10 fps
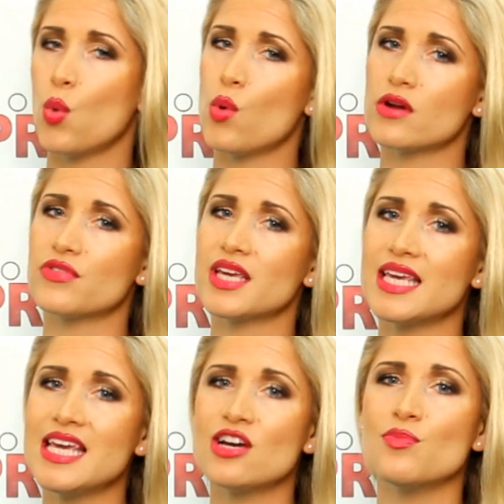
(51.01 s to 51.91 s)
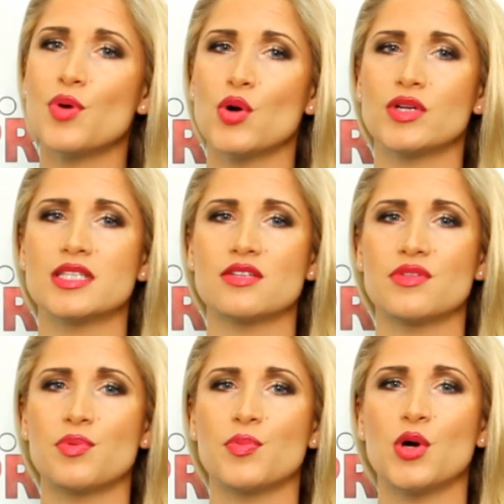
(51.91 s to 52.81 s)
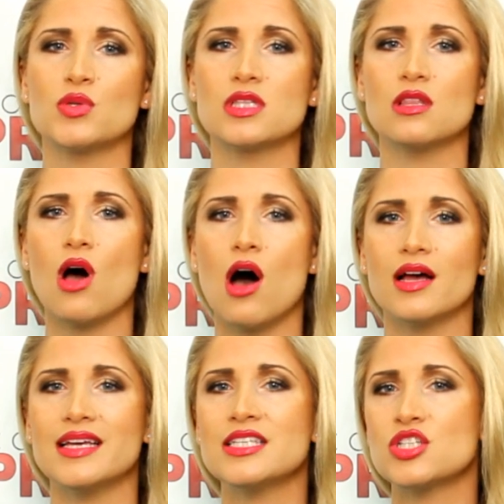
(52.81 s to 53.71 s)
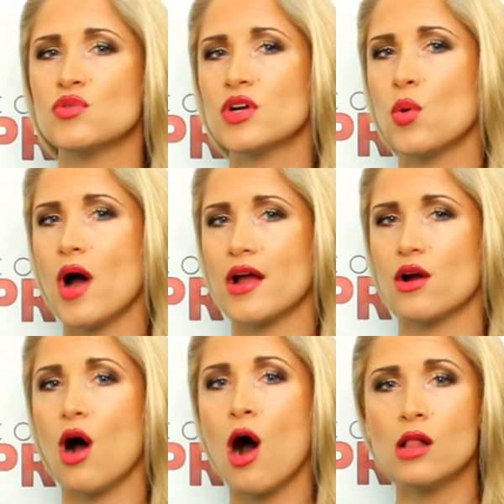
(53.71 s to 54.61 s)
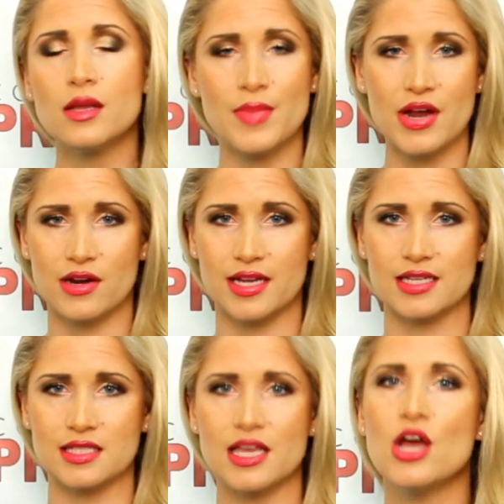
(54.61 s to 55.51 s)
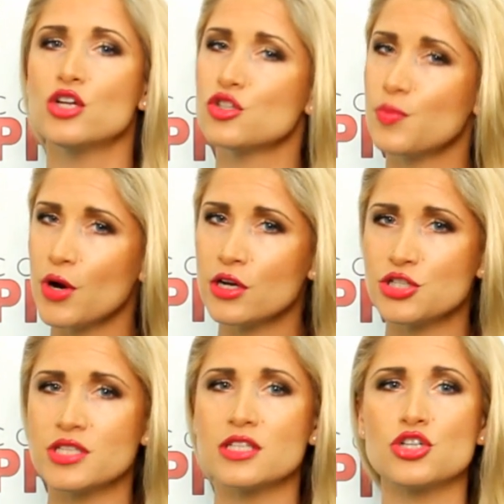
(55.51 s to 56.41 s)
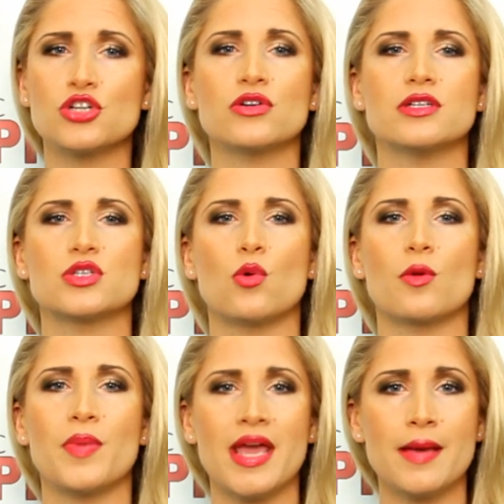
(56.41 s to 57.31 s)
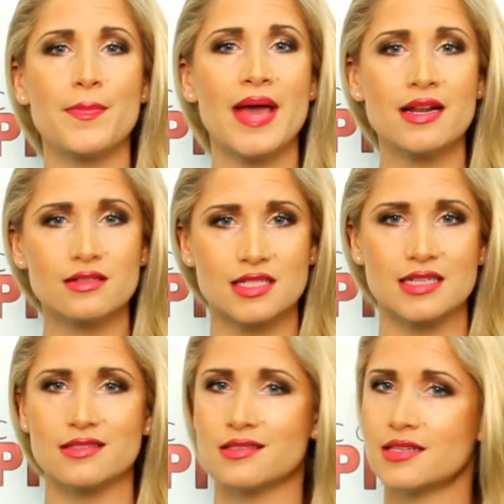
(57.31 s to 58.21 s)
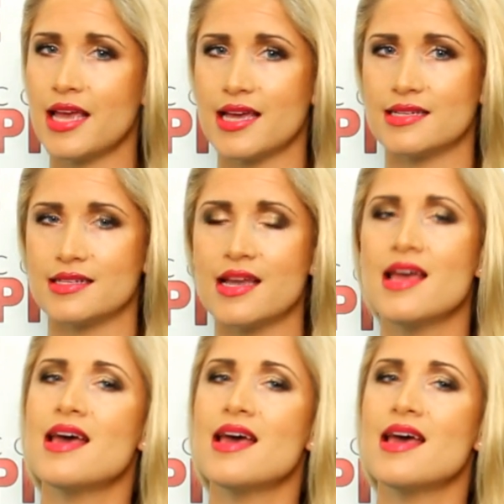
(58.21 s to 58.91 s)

One of the key components of the proposed law is to require all Americans to purchase insurance or pay a penalty instead.